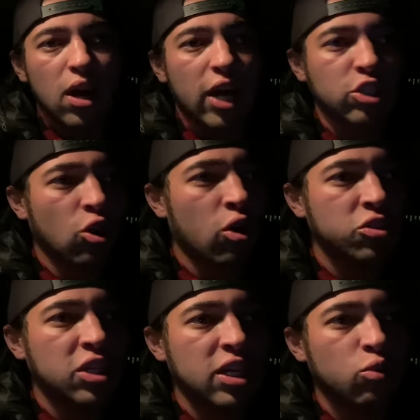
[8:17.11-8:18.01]
As long
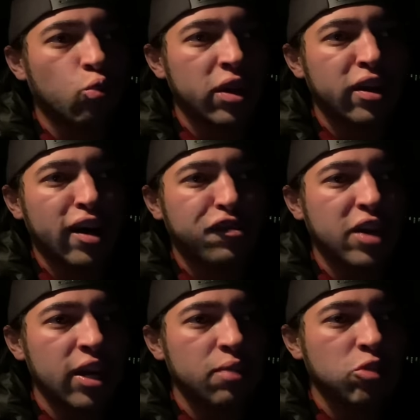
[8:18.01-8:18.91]
as he can win enough
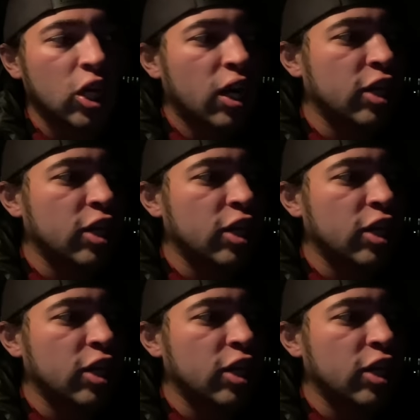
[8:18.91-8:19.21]
games,